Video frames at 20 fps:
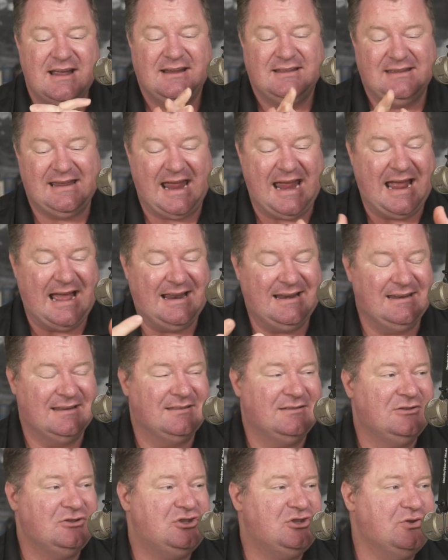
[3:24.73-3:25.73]
they add
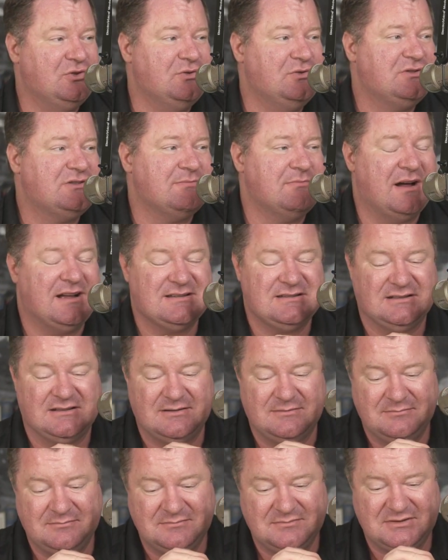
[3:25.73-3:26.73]
in Jews,
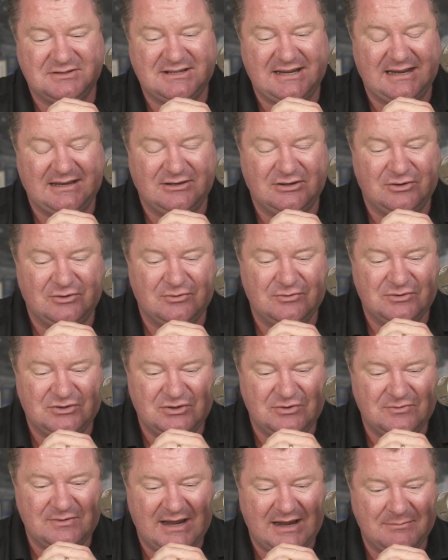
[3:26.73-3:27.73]
Muslims, Hindus,
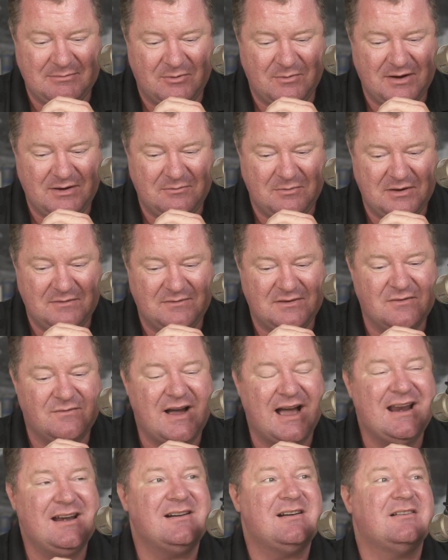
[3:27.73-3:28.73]
you name it. We've
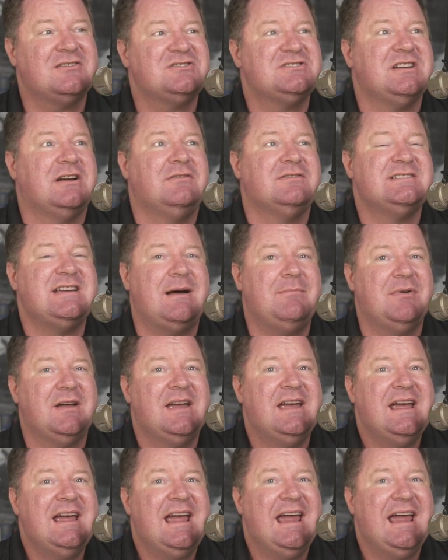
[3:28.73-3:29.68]
divided ourselves up.